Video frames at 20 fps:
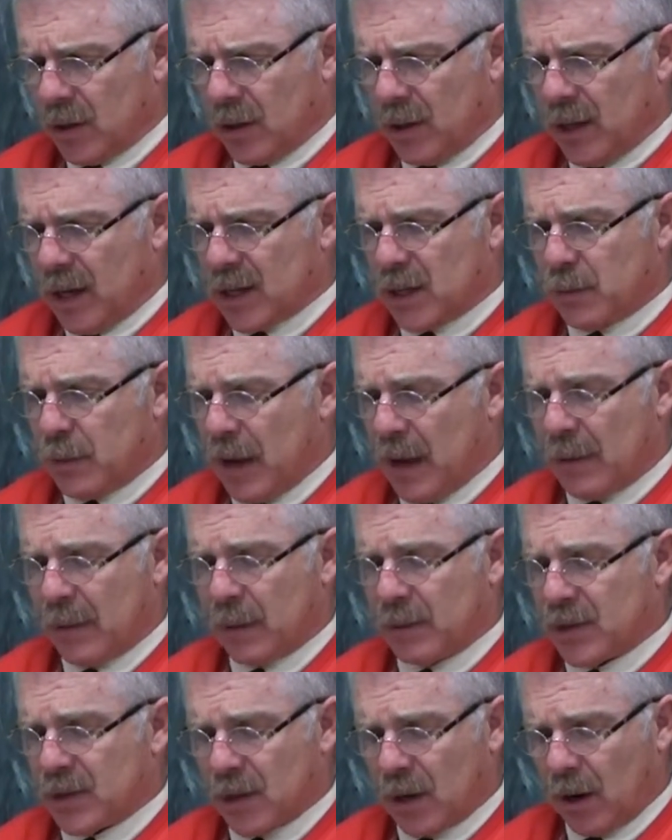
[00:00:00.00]
"Yes, ma'am,
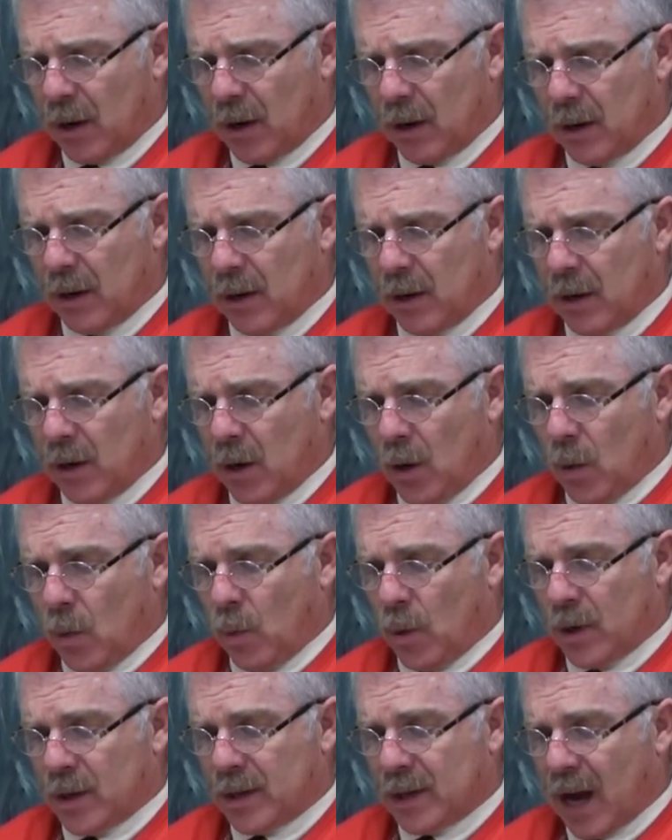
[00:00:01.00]
I'm sorry."
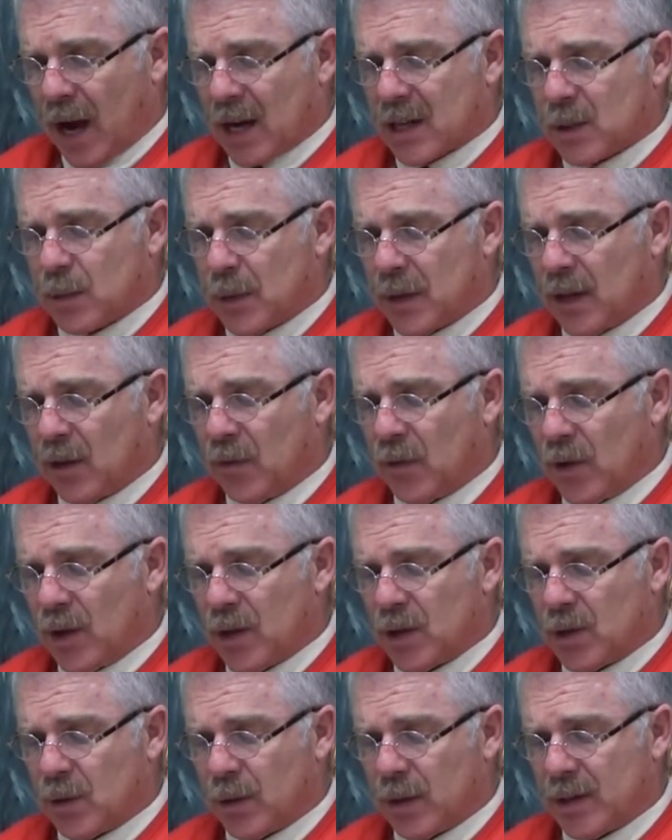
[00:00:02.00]
When Doc Smith had
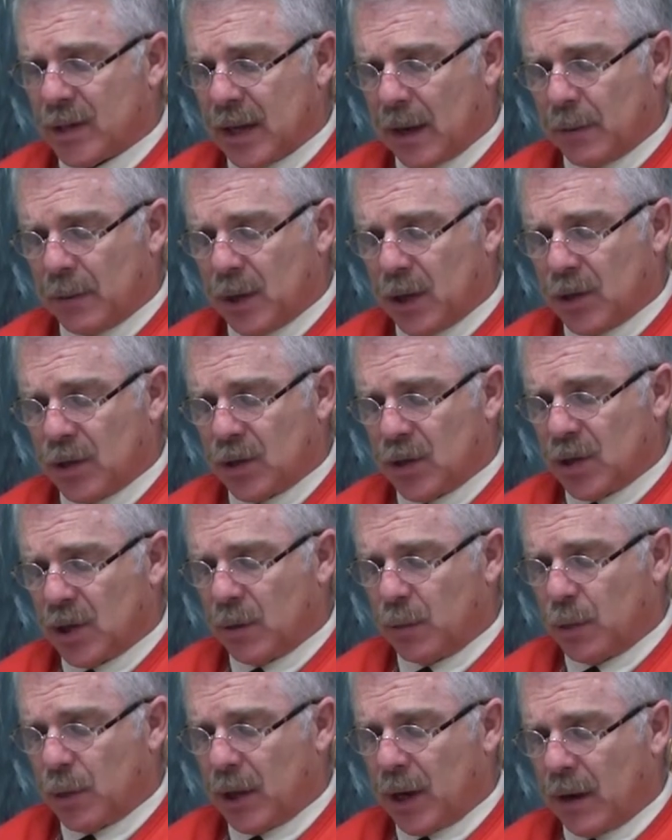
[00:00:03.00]
finished her examination, she
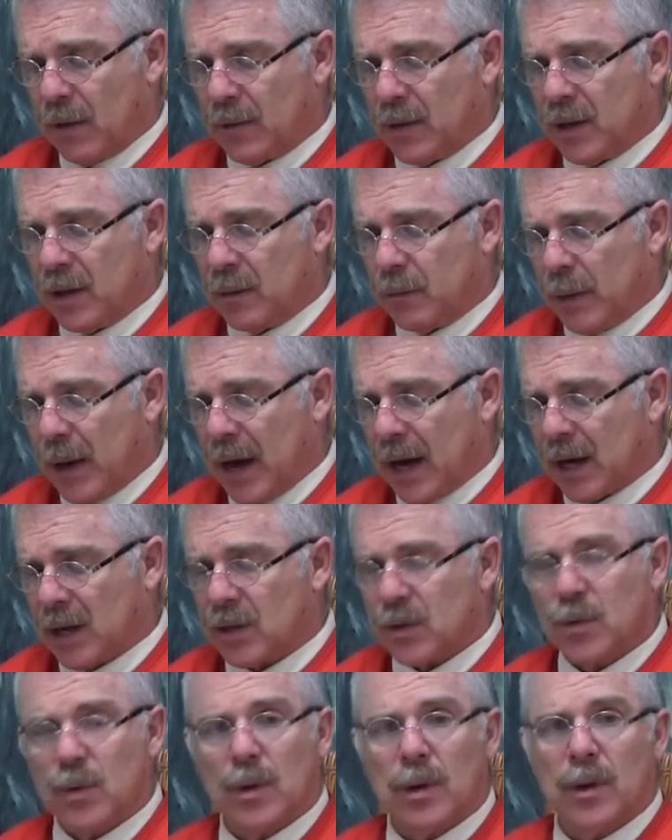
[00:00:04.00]
put everything back
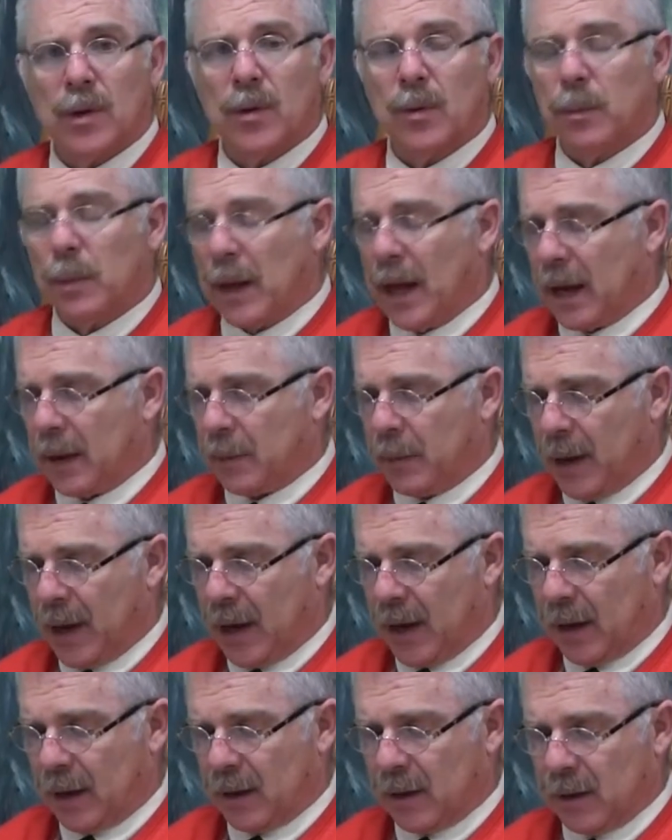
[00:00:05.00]
into her little black
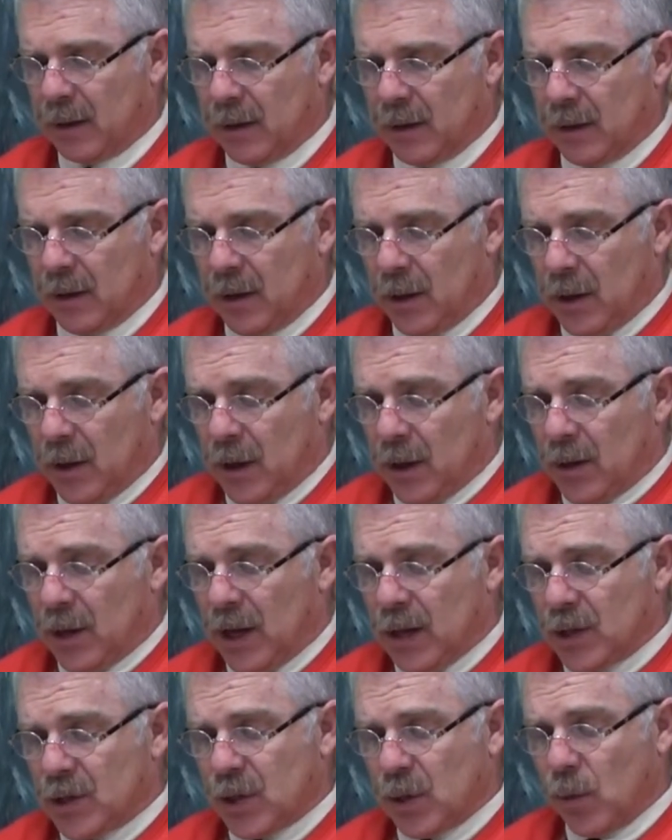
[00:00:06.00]
bag.
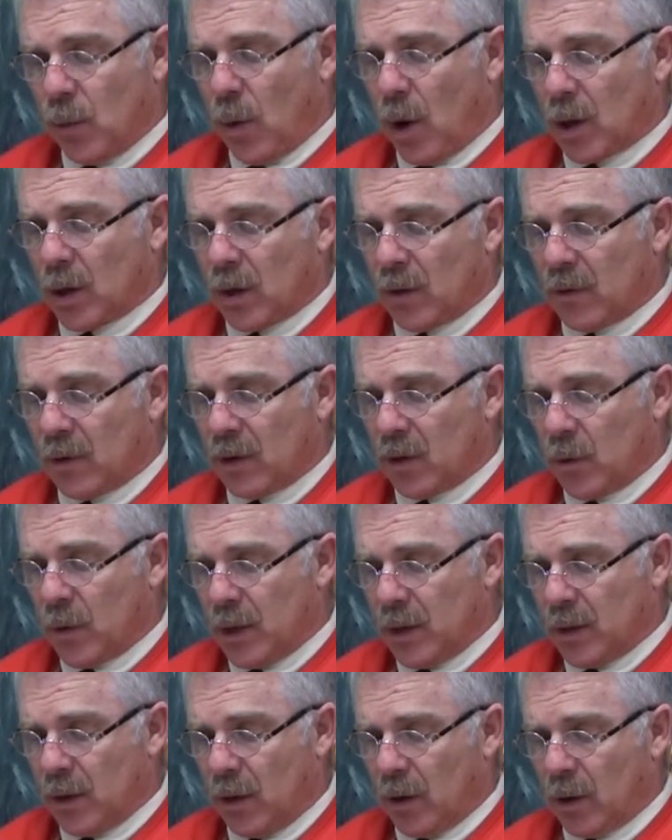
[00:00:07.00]
Then she walked over to the
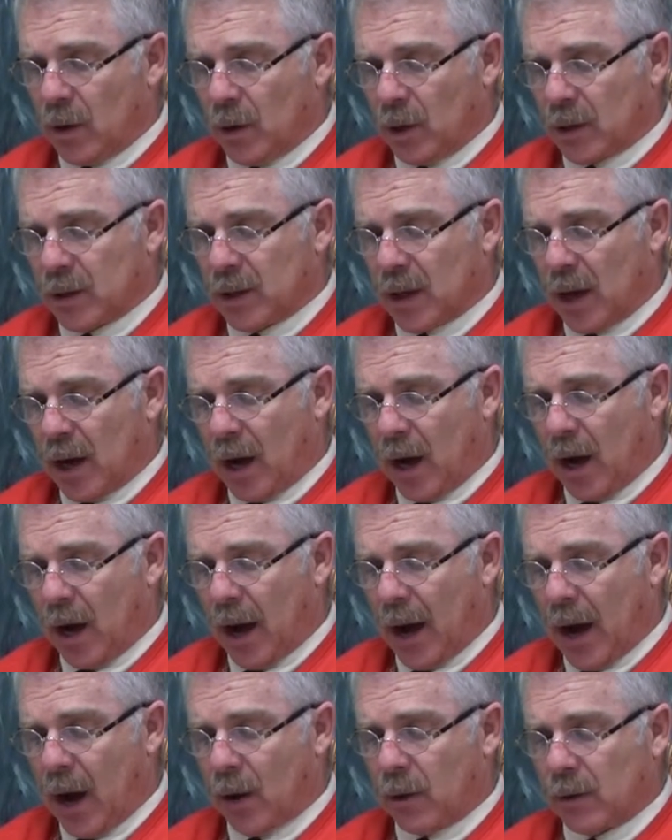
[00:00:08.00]
window and looked
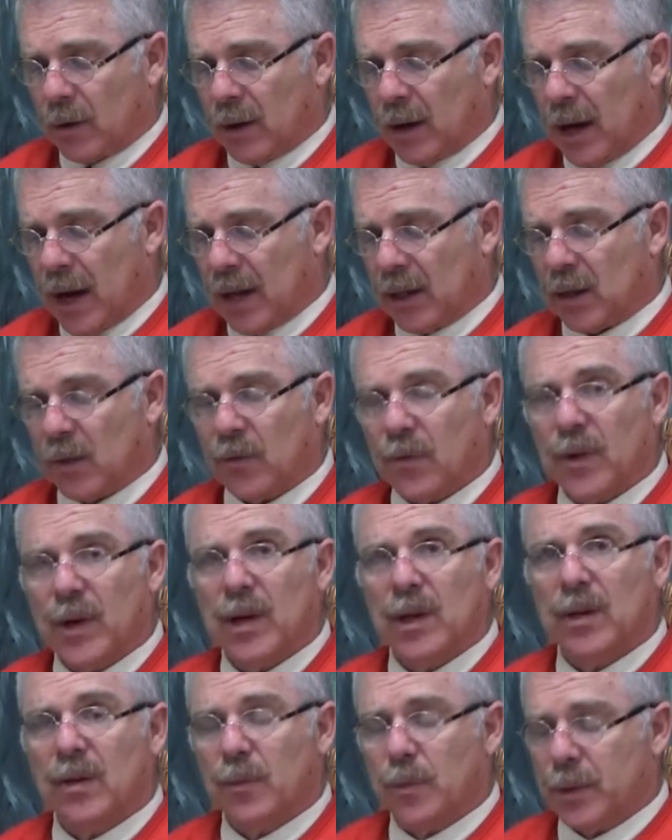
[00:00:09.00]
out at the
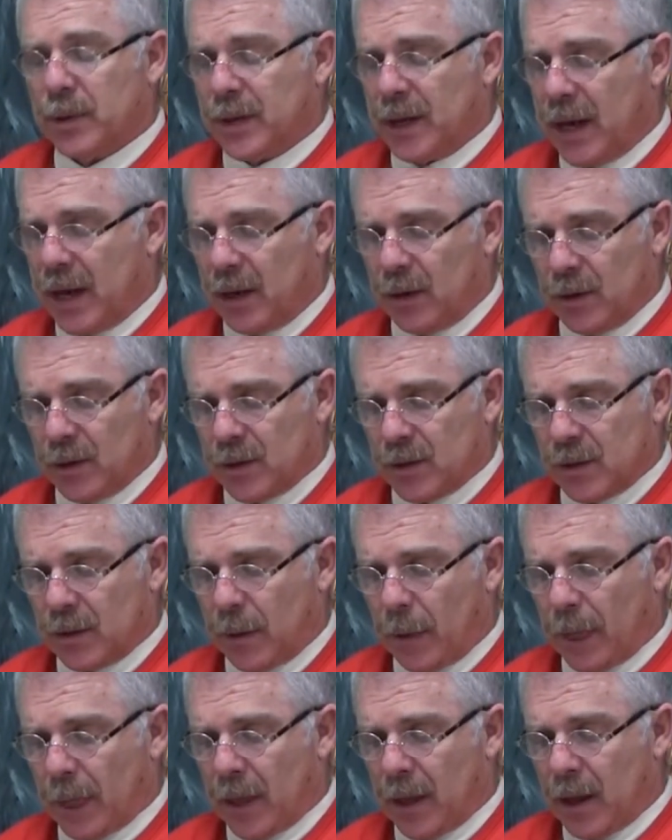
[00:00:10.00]
field of potatoes.
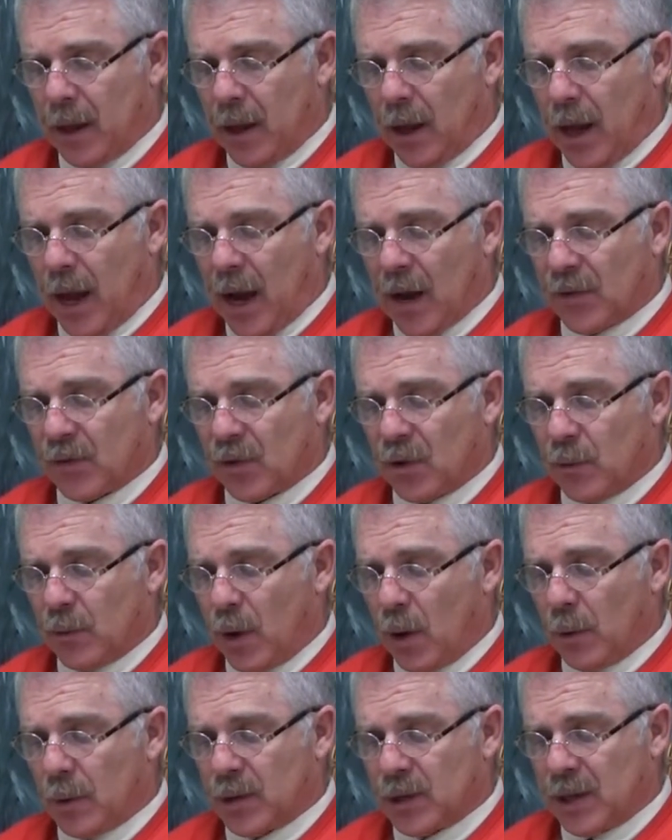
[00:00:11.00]
After a
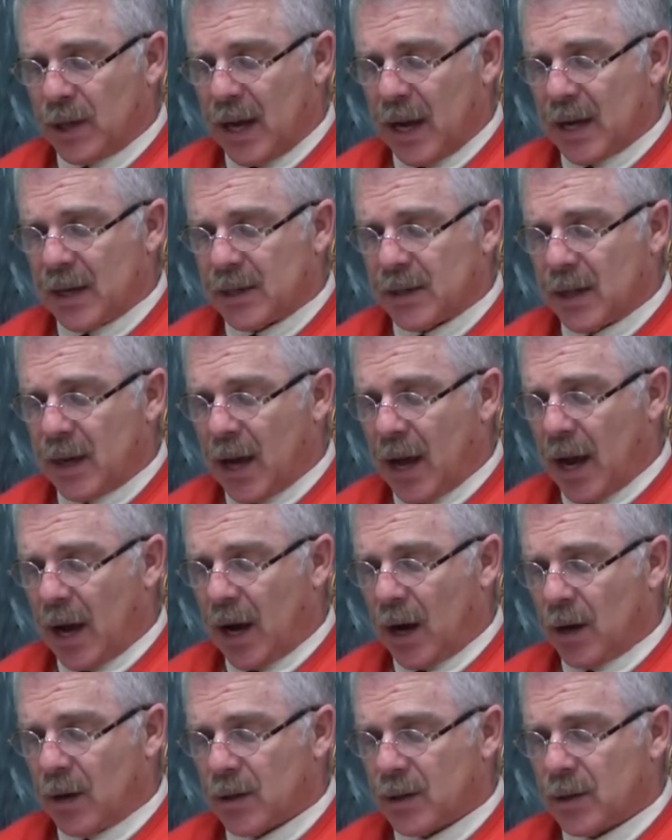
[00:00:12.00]
moment, she asked,
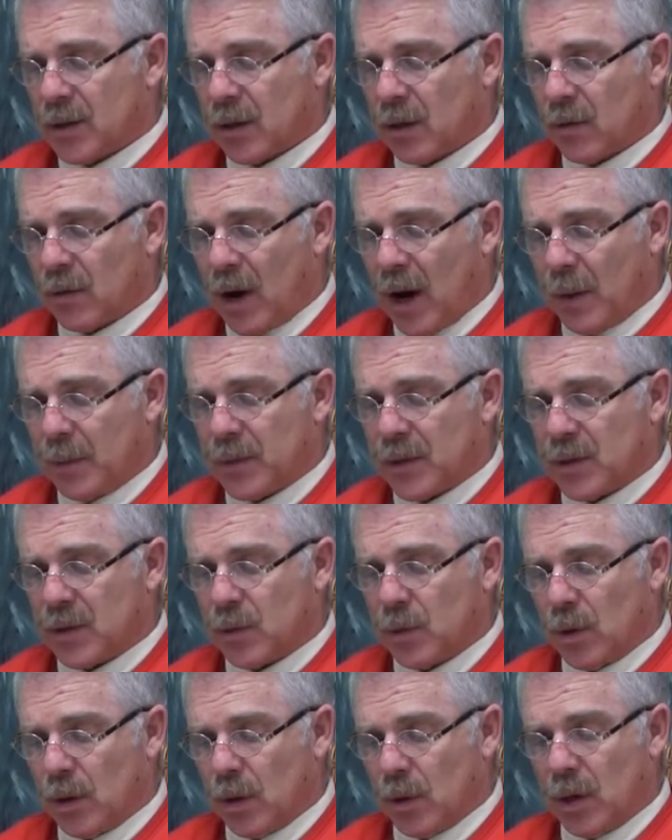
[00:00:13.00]
"How's the crop this
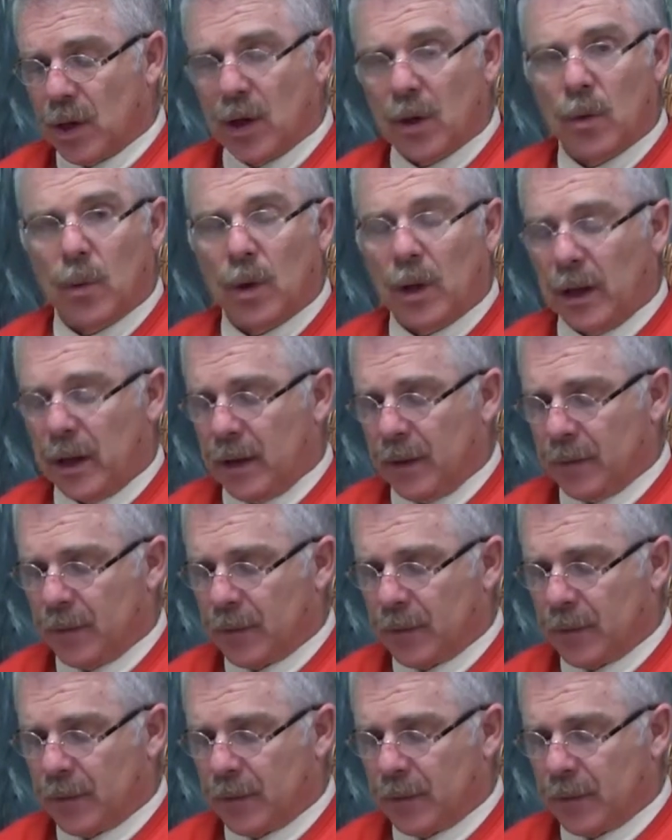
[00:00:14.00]
year, Willie?"